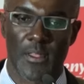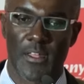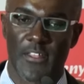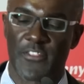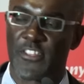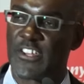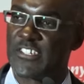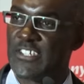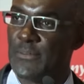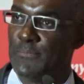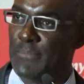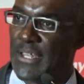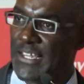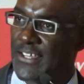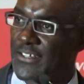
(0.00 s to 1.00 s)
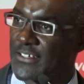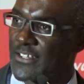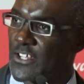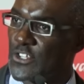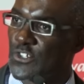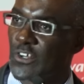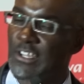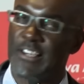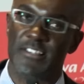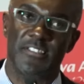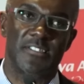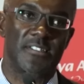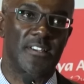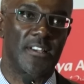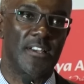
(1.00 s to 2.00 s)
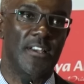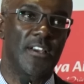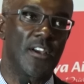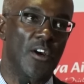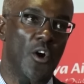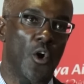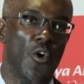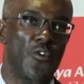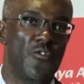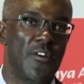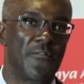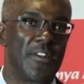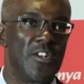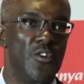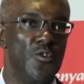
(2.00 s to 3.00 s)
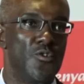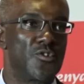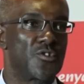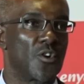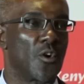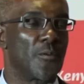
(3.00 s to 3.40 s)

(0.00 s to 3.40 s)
as well as terrorism that has brought about travel advisories.